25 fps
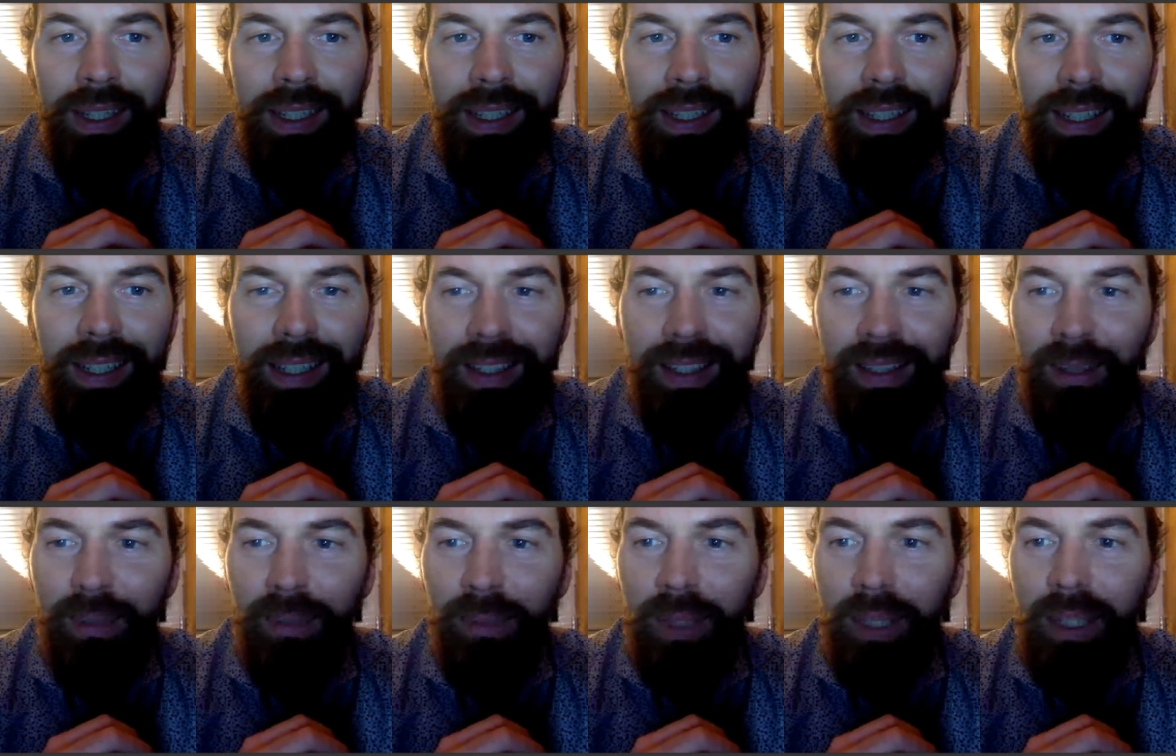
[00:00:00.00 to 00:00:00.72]
Yeah,
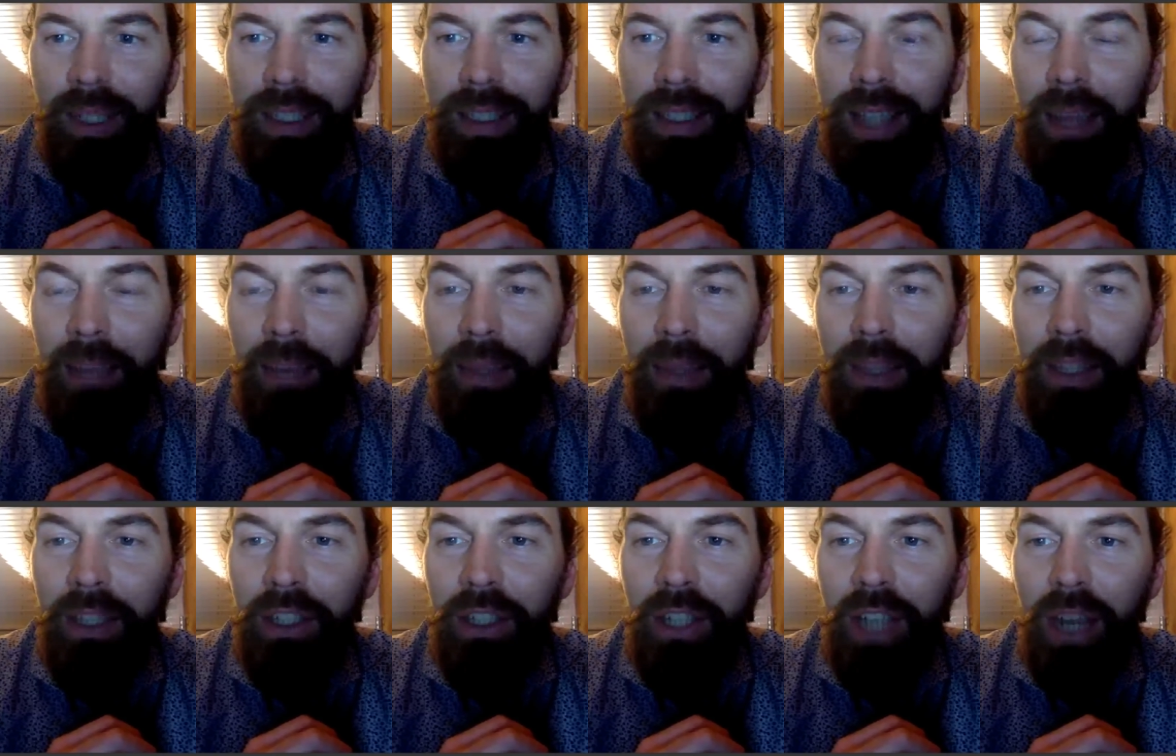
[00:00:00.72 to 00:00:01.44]
so please type
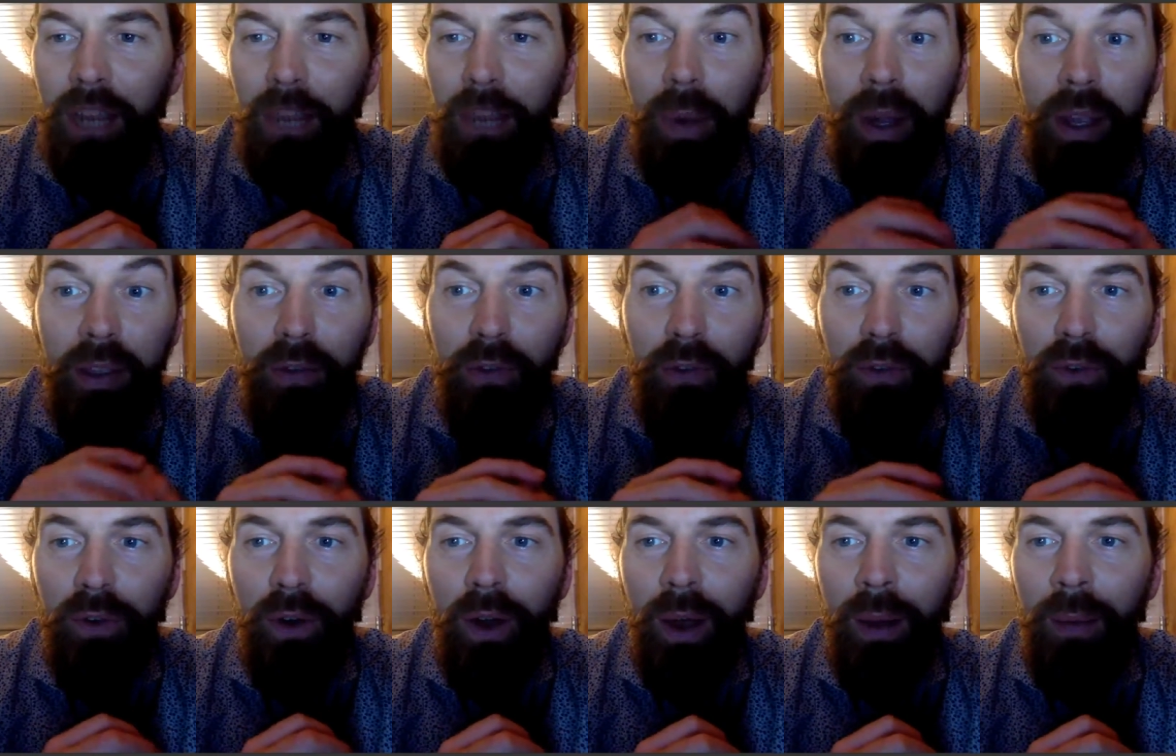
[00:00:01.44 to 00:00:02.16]
in the chat where you're
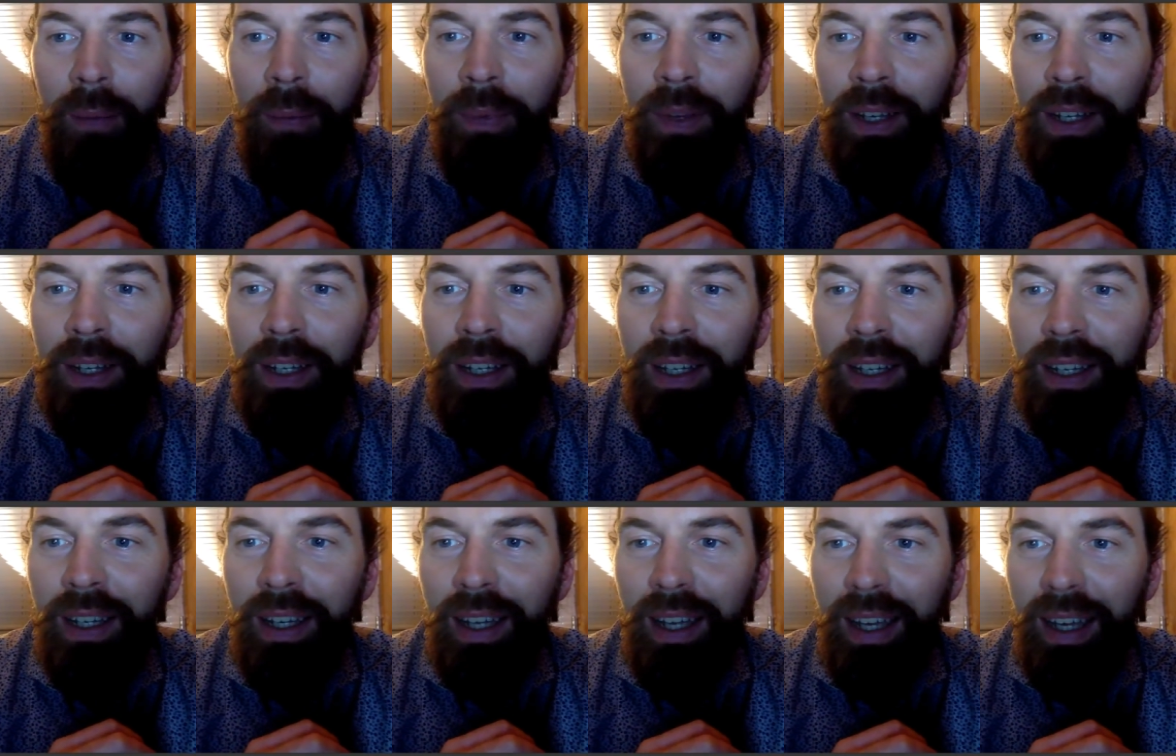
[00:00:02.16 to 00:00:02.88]
from
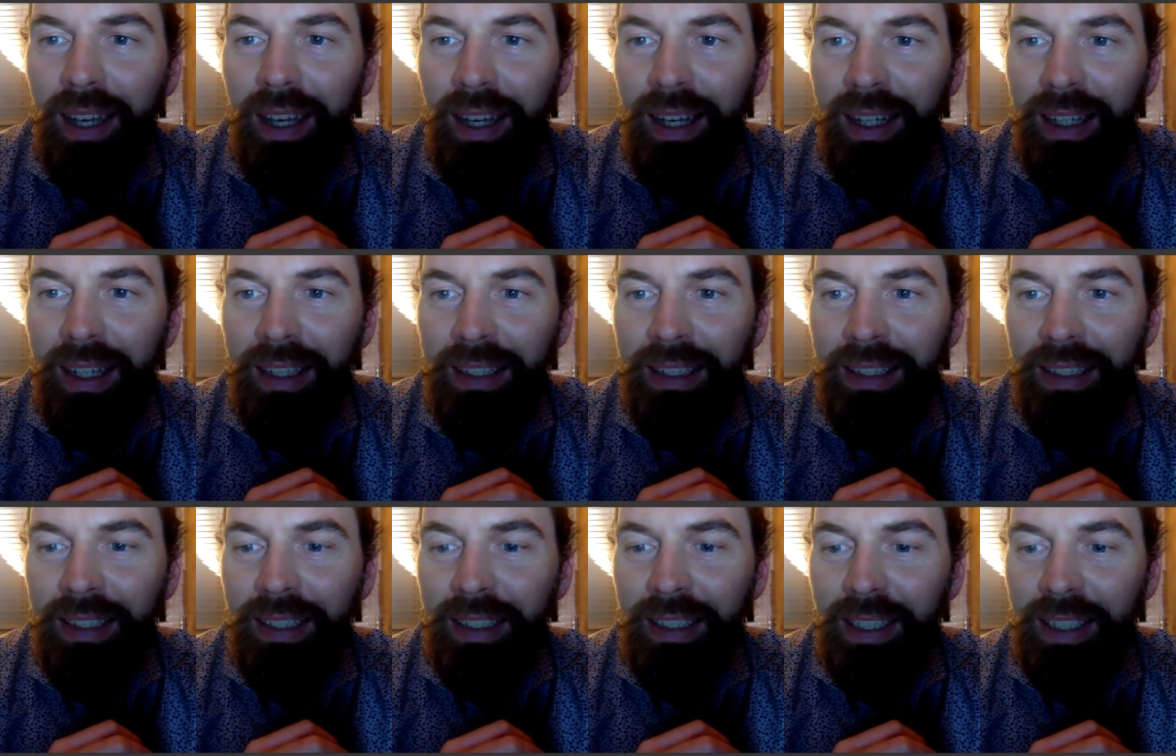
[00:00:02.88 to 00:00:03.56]
and